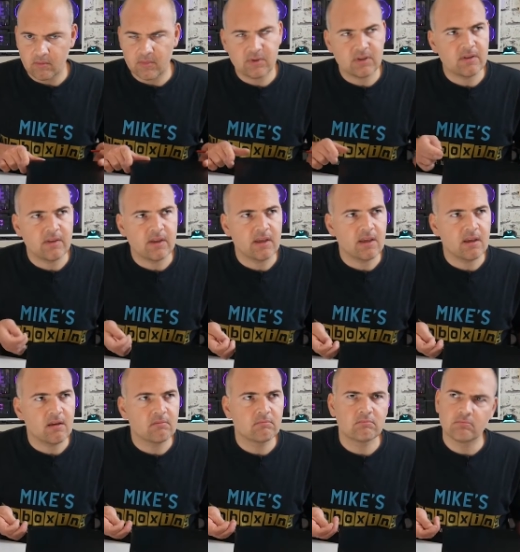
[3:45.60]
is it the
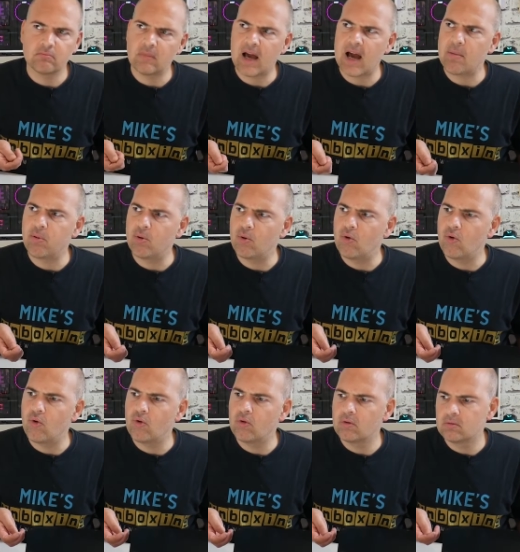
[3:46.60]

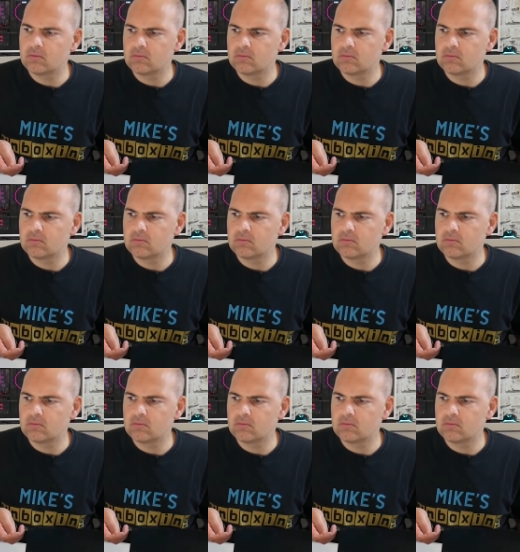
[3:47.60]
Apple